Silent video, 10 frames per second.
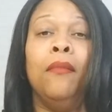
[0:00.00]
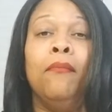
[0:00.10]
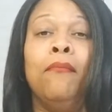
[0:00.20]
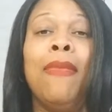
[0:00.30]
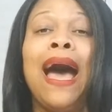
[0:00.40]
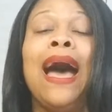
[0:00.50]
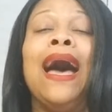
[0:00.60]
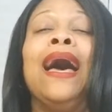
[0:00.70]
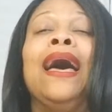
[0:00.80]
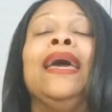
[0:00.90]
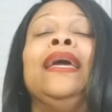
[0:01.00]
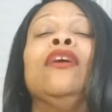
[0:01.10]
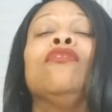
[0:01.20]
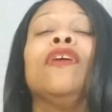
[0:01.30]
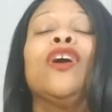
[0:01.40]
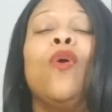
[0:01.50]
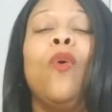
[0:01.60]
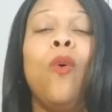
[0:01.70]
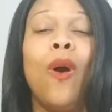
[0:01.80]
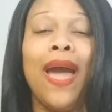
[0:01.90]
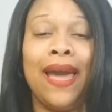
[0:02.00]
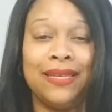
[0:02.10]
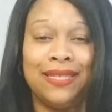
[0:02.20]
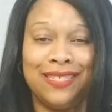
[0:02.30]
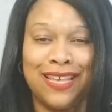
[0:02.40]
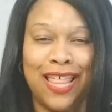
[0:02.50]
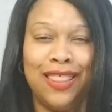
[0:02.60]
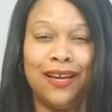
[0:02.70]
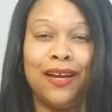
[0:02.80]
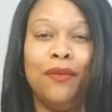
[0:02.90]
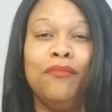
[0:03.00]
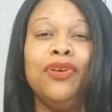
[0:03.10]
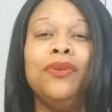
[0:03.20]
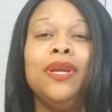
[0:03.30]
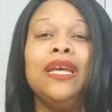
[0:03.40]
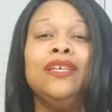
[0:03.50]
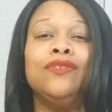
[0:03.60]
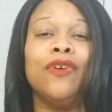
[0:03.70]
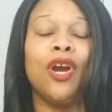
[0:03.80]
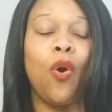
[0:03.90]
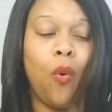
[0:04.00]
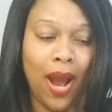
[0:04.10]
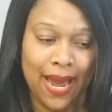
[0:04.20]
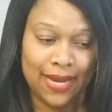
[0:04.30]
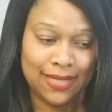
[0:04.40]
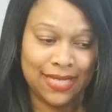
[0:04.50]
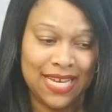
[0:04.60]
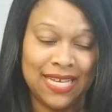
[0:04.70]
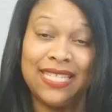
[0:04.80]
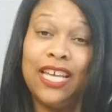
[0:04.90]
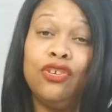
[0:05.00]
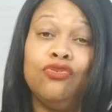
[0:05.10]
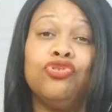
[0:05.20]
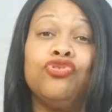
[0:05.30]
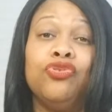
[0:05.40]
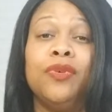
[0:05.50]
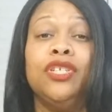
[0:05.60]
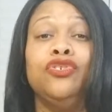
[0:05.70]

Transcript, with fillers: My request, the community's request, is that you just do a